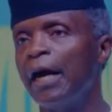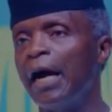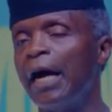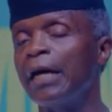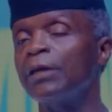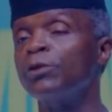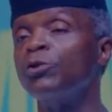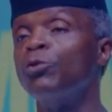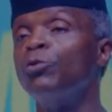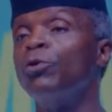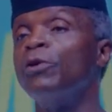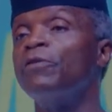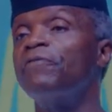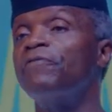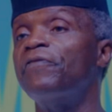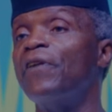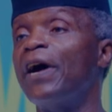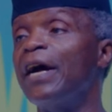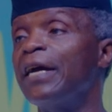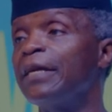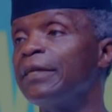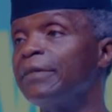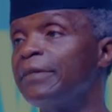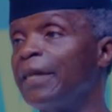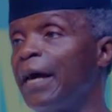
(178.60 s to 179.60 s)
And you will
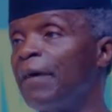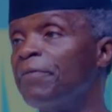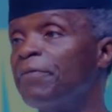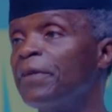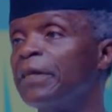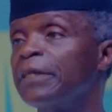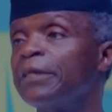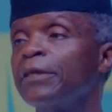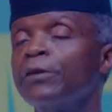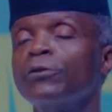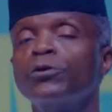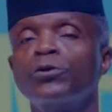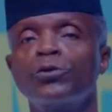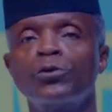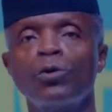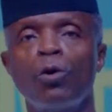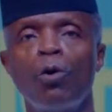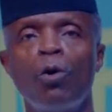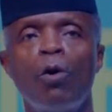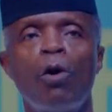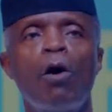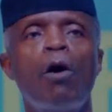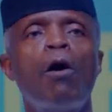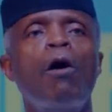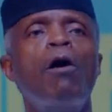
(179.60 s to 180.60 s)
find that this is
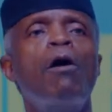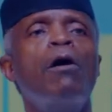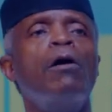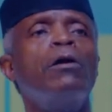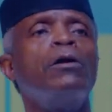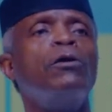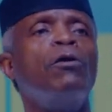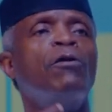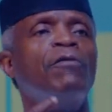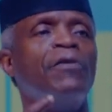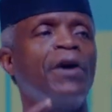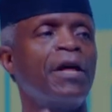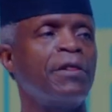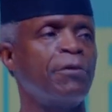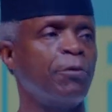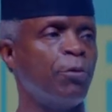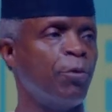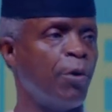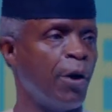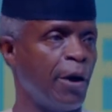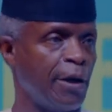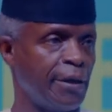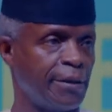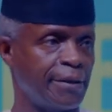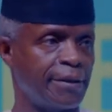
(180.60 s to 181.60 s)
so all over the
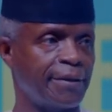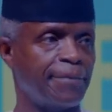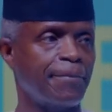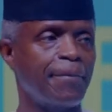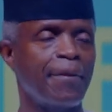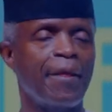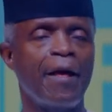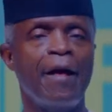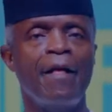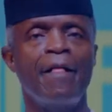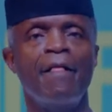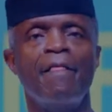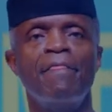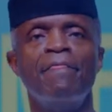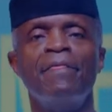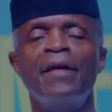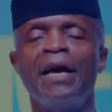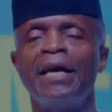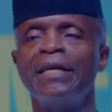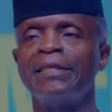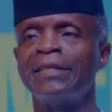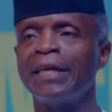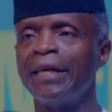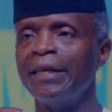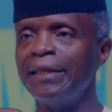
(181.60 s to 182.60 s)
world.
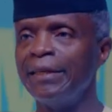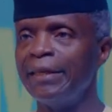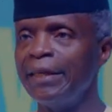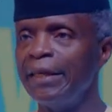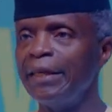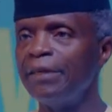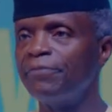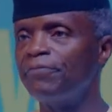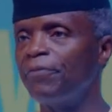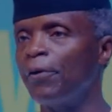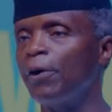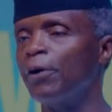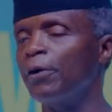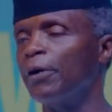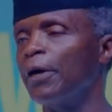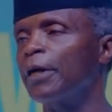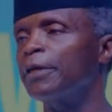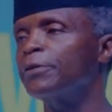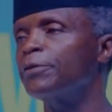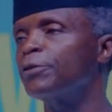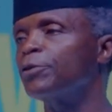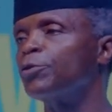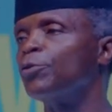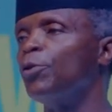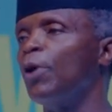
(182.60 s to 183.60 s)
There is a need for
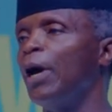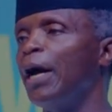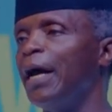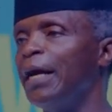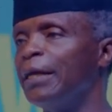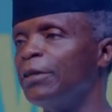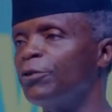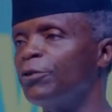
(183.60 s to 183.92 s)
us to